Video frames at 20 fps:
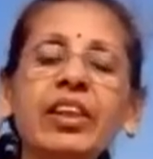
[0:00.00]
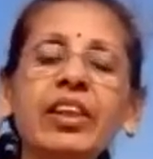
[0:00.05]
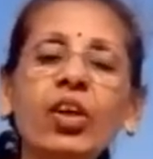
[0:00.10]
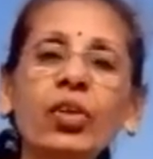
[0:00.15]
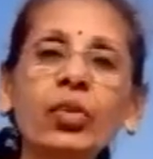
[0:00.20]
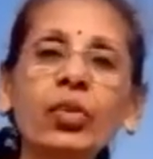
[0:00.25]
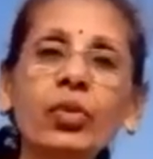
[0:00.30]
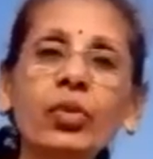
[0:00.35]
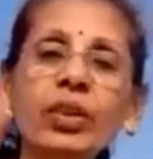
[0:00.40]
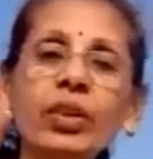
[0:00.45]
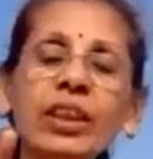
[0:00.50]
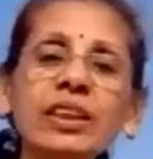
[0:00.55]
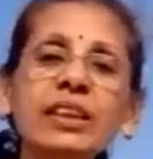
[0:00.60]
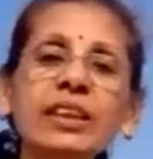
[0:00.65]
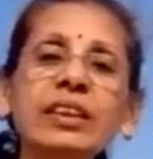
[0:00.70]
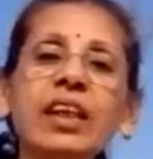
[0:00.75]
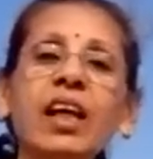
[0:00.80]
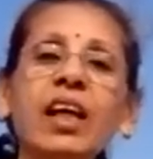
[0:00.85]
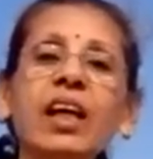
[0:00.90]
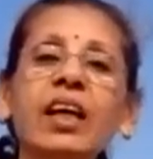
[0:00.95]
your
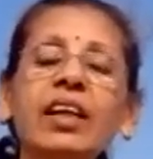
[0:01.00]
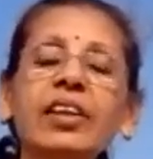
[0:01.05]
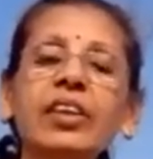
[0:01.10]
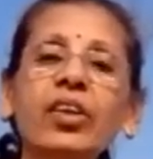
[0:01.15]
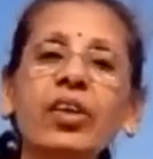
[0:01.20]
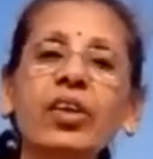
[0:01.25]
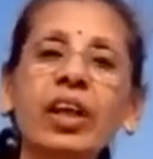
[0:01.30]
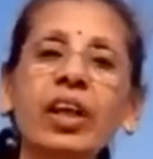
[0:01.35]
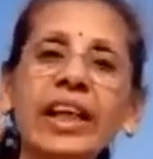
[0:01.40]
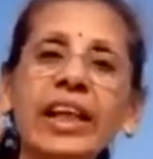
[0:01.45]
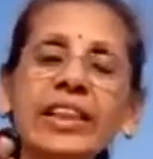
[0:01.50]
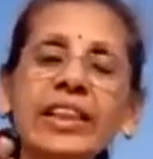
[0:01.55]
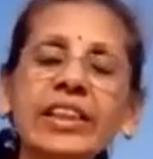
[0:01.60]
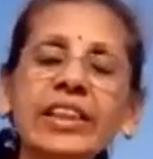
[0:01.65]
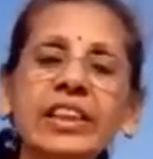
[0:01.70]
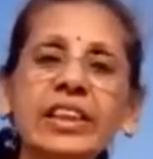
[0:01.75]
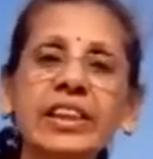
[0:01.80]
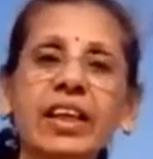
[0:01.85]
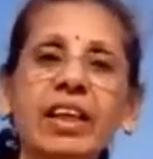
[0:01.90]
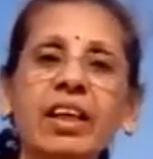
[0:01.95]
Gunasthan, your
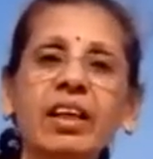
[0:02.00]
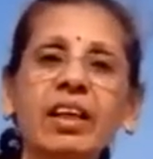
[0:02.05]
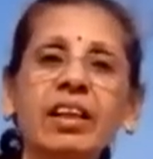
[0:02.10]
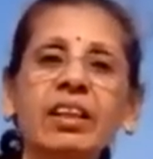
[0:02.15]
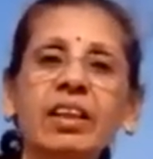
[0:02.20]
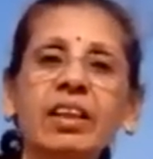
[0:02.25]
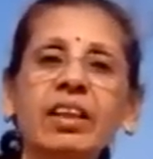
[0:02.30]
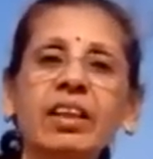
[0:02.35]
Leshya,